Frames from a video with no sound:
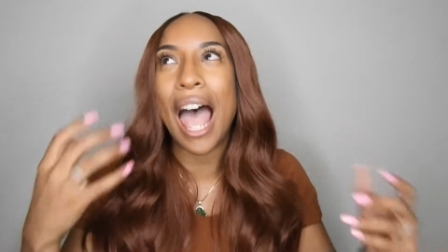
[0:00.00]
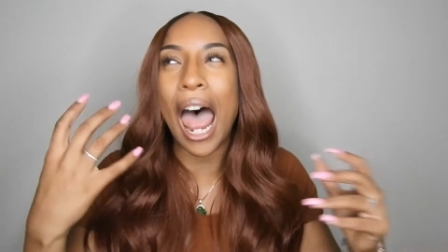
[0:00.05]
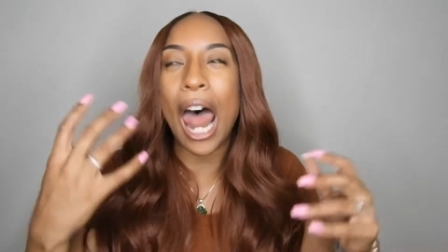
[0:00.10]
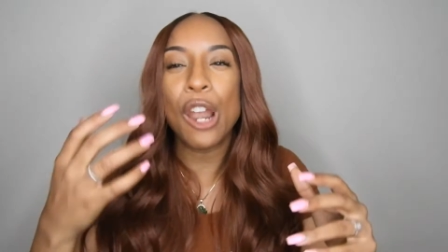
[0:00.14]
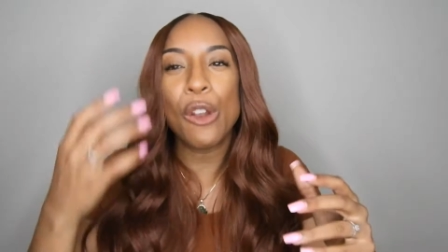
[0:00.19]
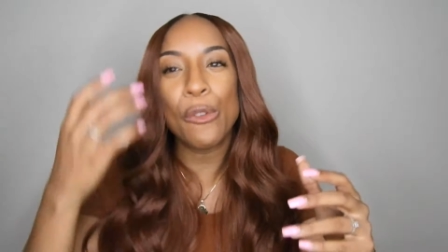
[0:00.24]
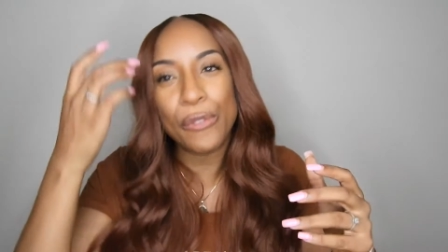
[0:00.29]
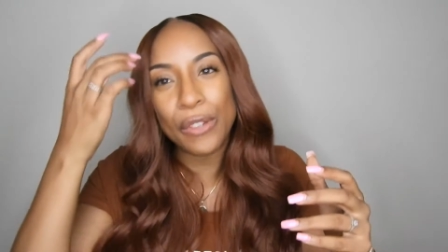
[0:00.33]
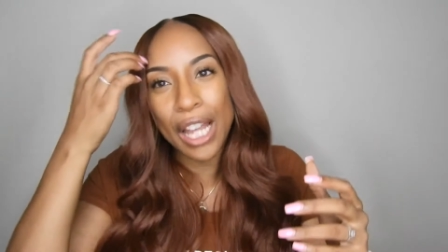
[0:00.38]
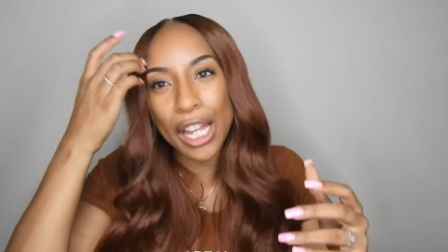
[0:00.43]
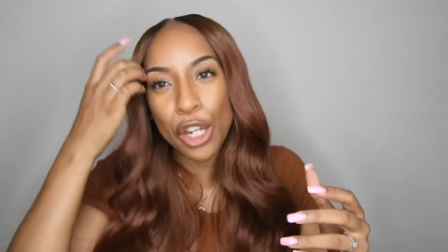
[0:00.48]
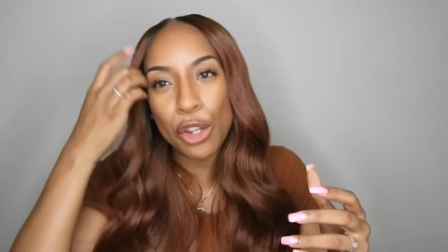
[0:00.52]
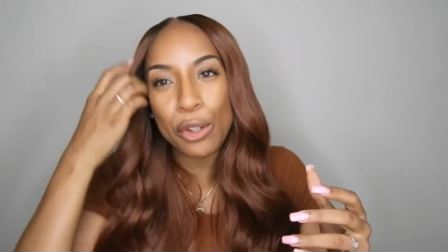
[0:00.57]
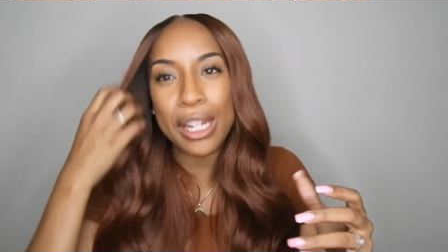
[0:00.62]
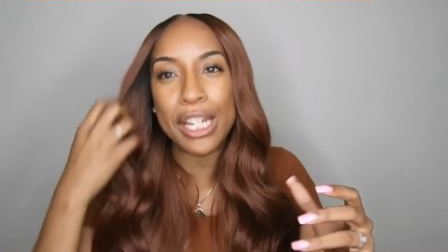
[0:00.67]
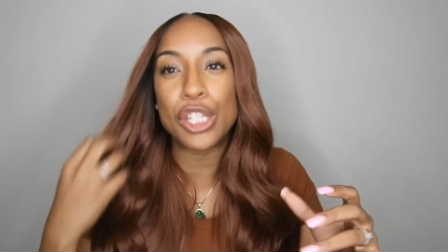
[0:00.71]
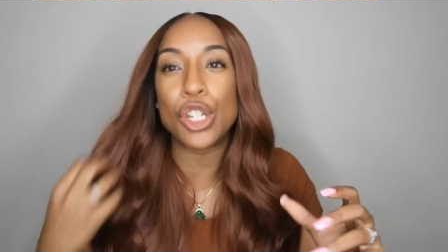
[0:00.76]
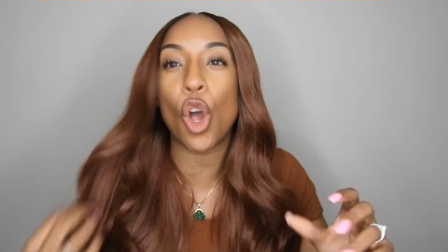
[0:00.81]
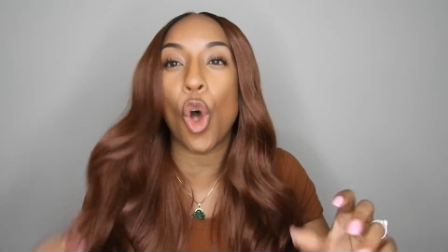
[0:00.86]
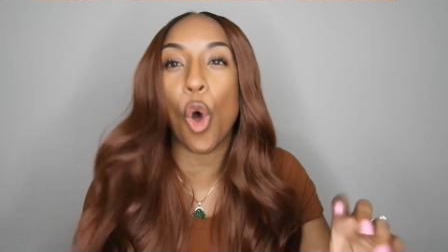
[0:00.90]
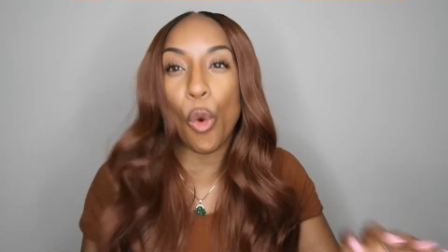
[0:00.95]
I don't feel like you
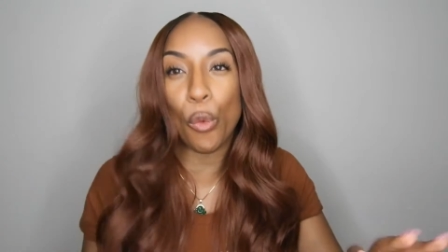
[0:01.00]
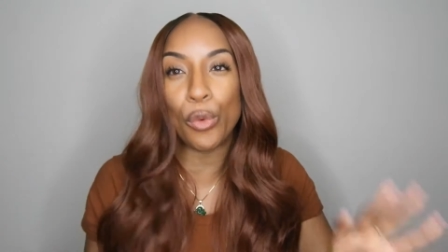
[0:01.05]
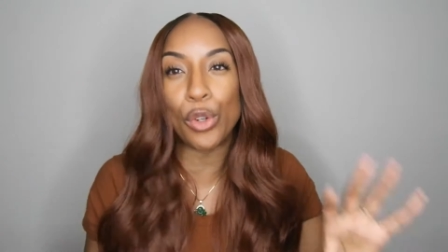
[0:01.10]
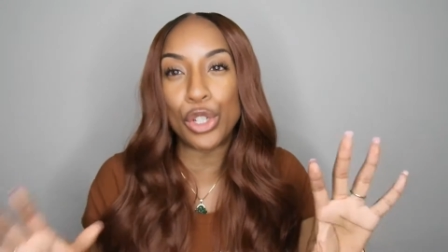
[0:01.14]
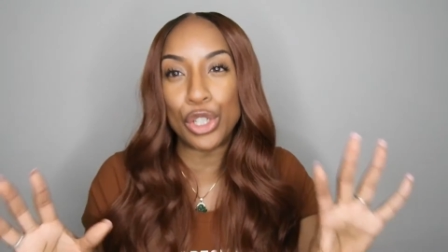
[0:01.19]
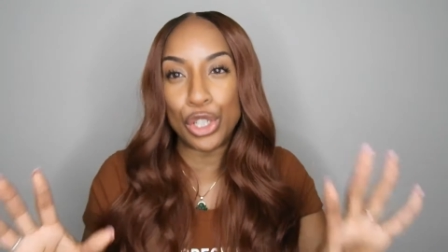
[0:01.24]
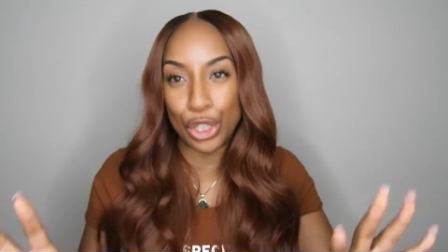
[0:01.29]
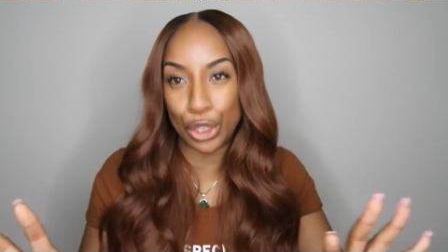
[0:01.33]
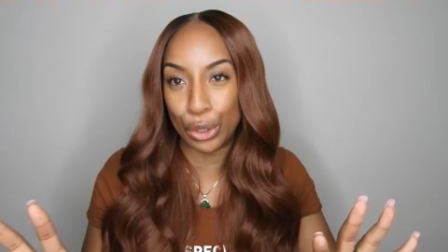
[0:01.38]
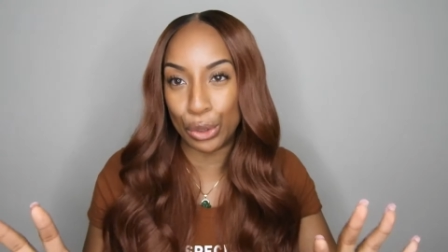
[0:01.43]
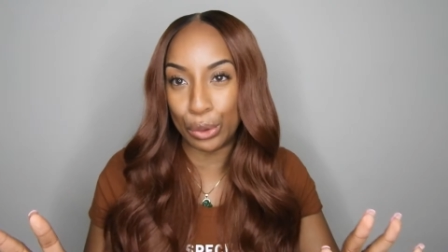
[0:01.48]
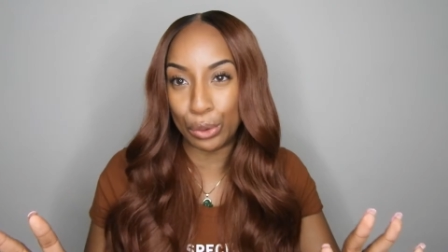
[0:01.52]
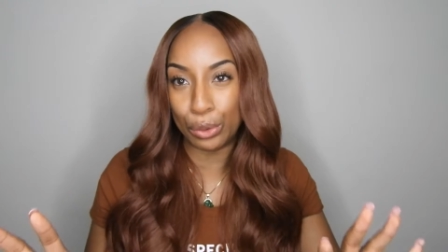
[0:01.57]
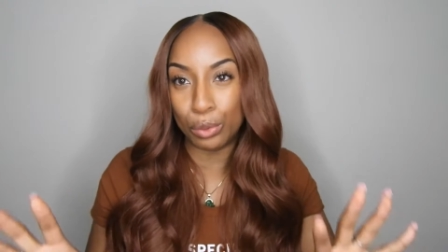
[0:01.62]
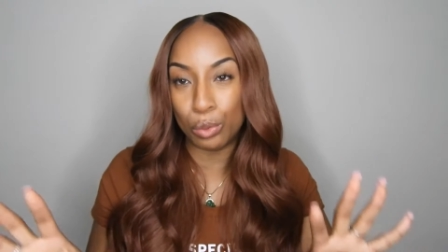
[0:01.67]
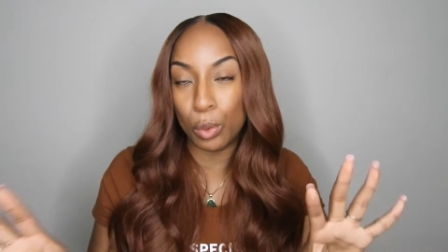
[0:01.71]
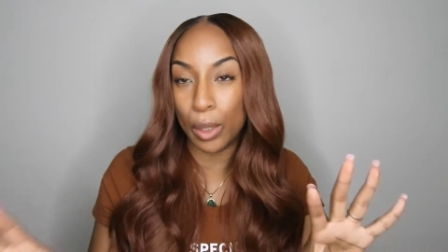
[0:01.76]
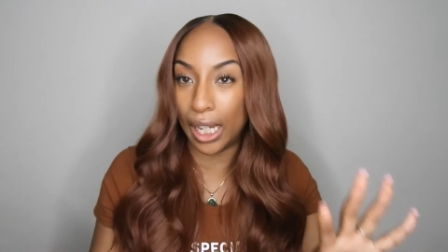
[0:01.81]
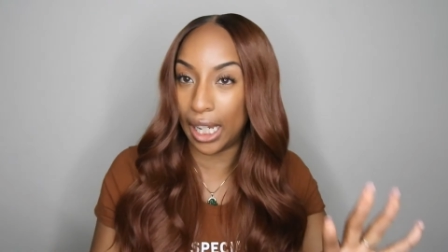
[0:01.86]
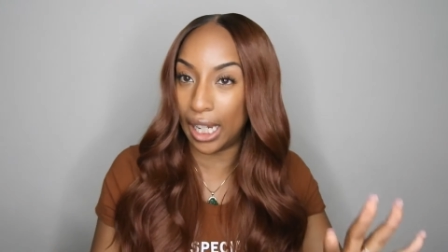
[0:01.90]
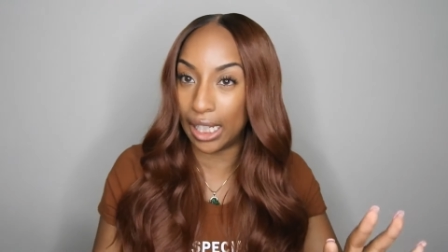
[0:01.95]
need to
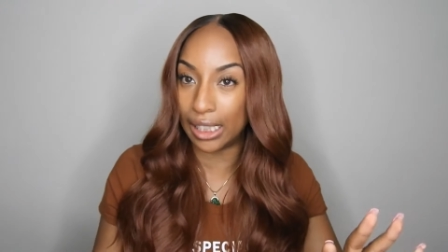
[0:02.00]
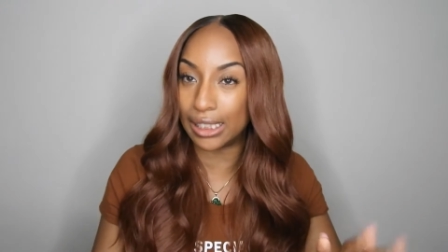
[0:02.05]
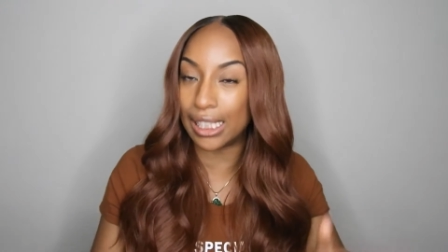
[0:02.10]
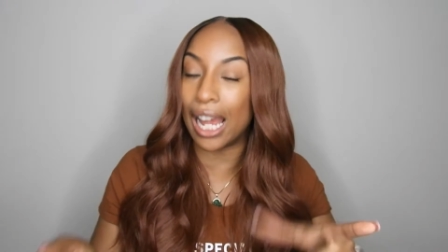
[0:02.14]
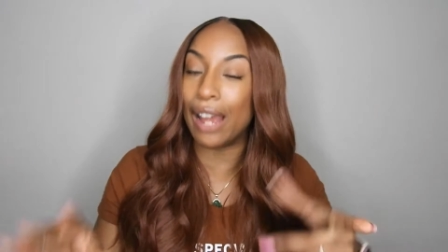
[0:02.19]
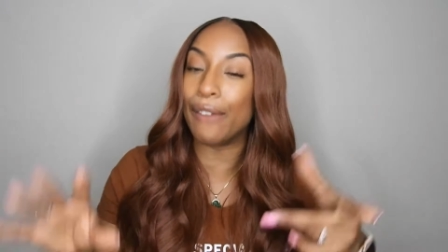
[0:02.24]
overdo wigs.